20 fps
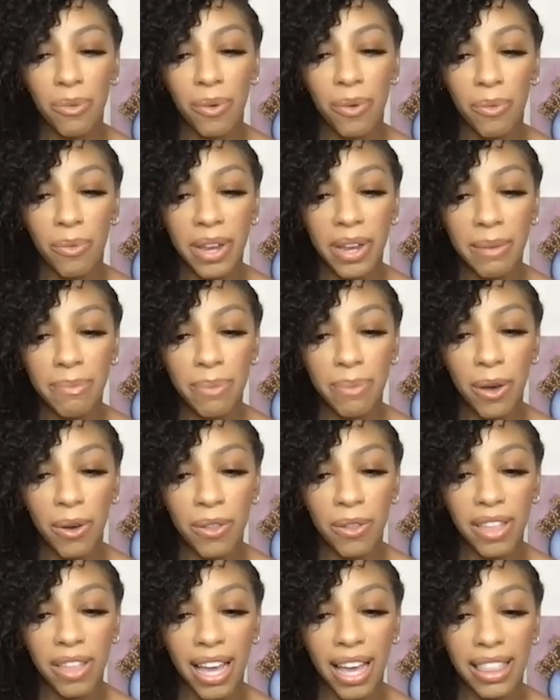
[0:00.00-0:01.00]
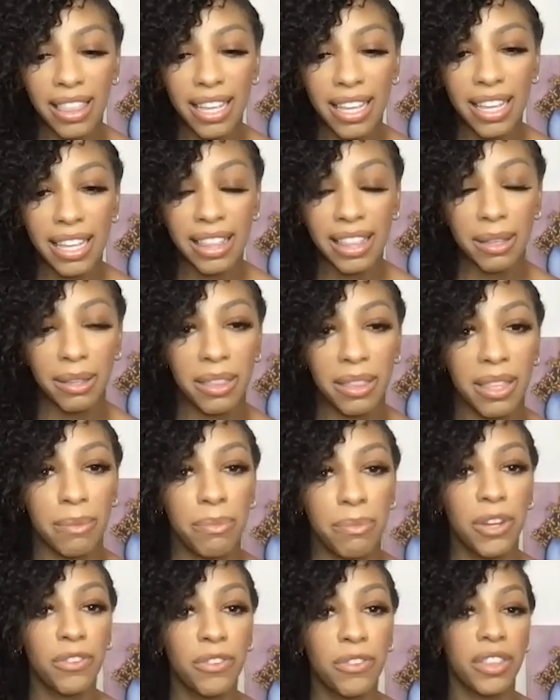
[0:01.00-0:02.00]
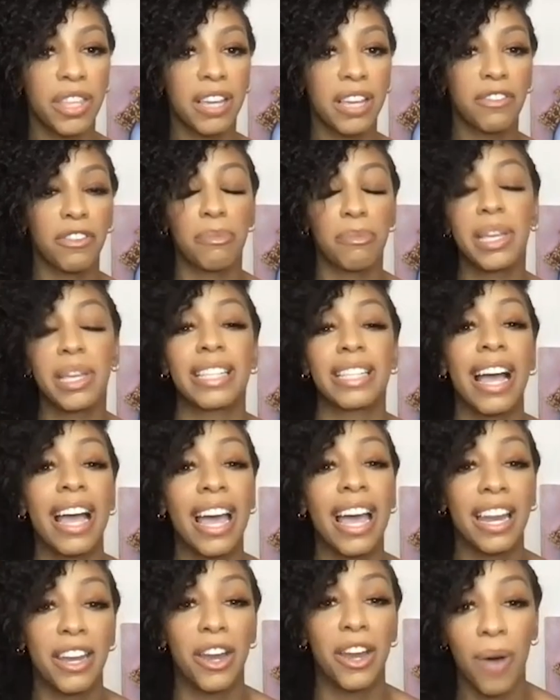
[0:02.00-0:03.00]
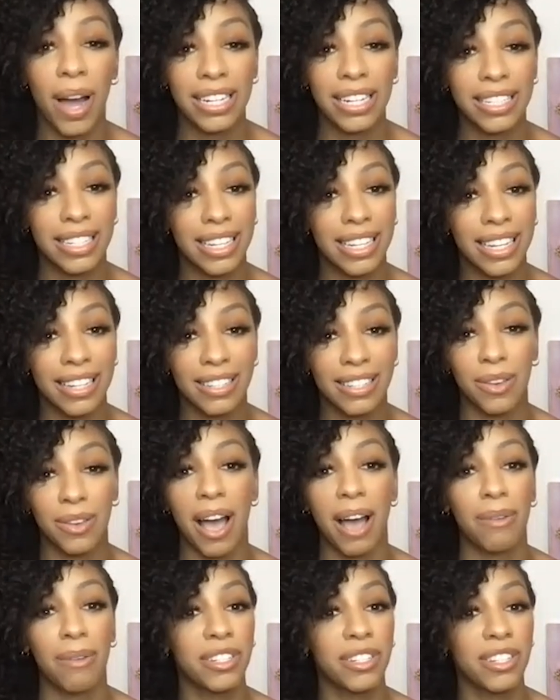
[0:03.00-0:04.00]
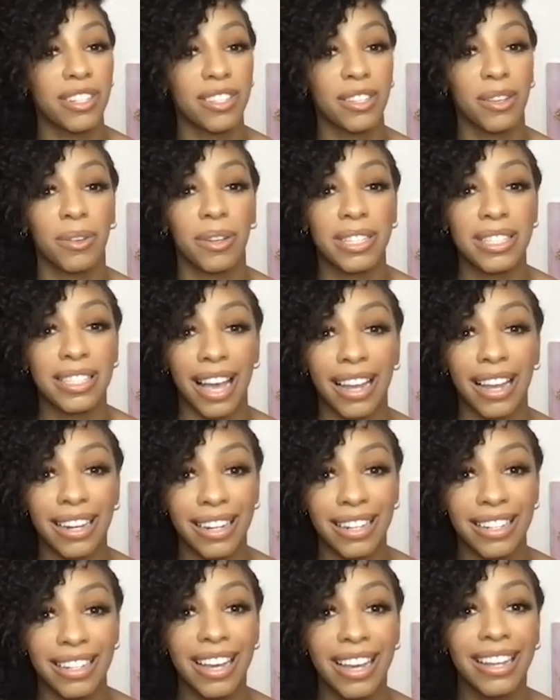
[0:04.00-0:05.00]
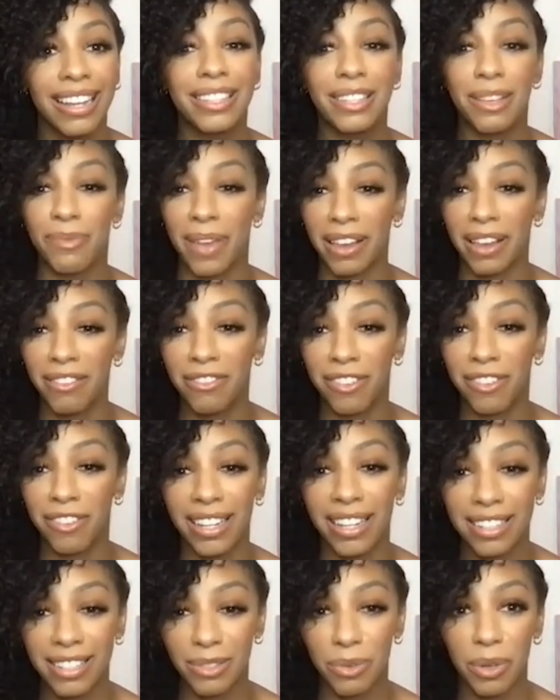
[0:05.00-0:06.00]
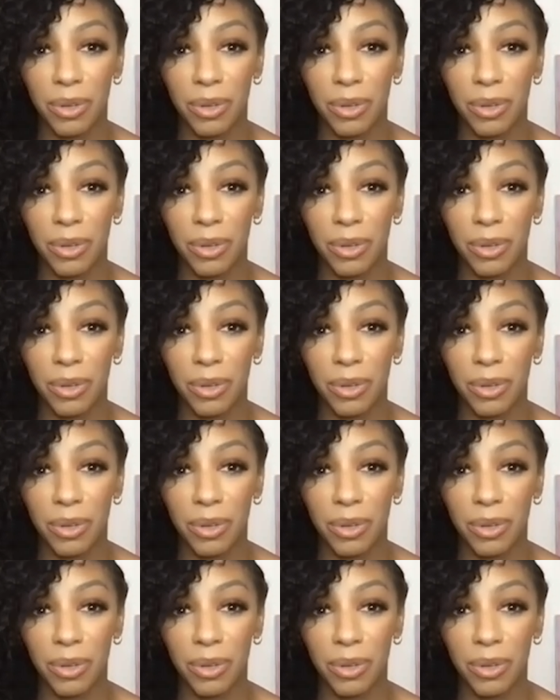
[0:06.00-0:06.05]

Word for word: We both, I think, the the beautiful thing for me is I had no idea, so I was just so excited to make friends